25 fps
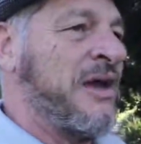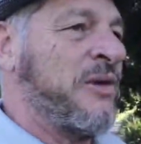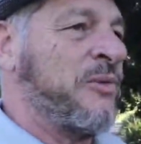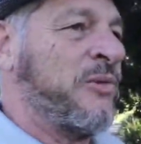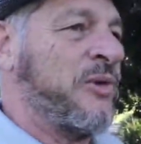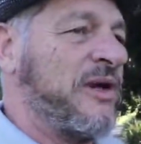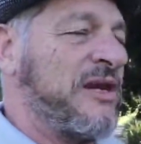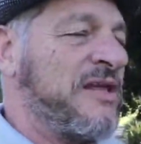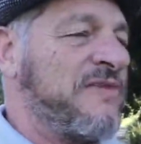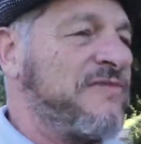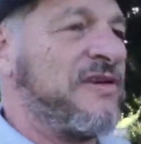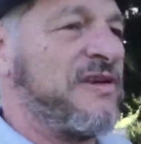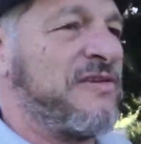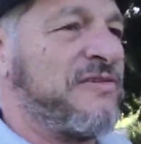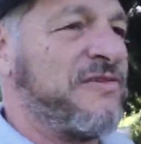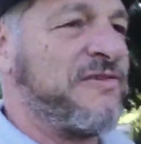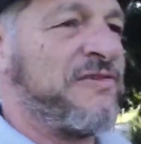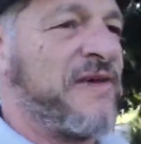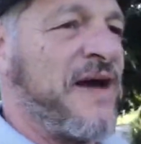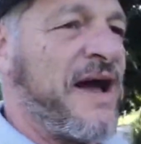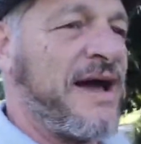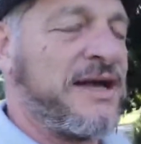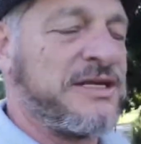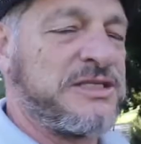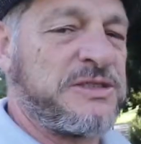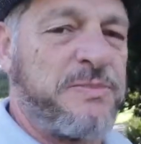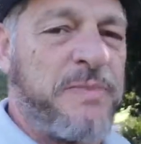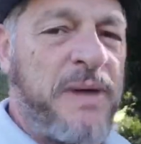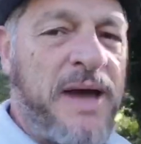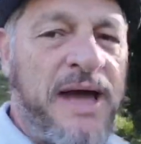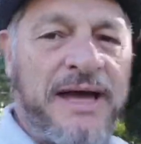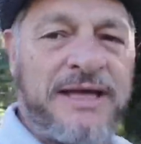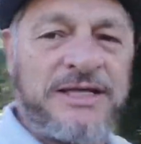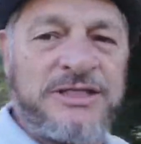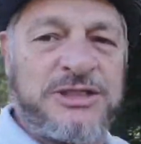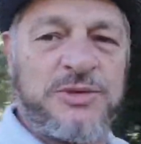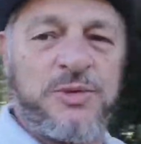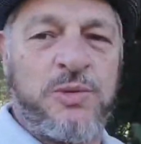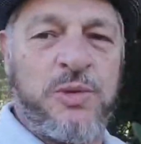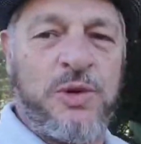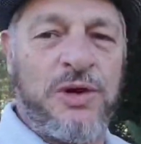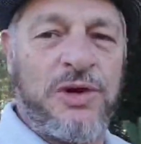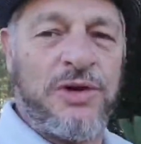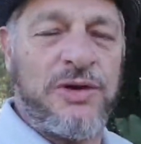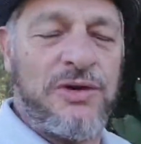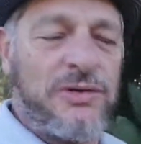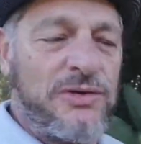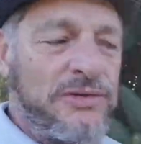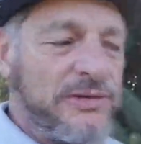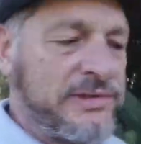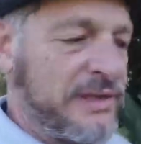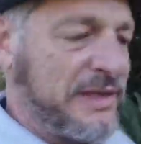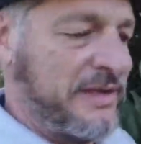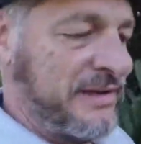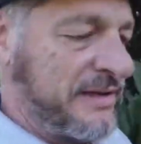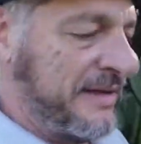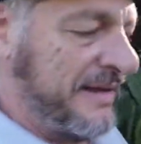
We live in a fast-paced world,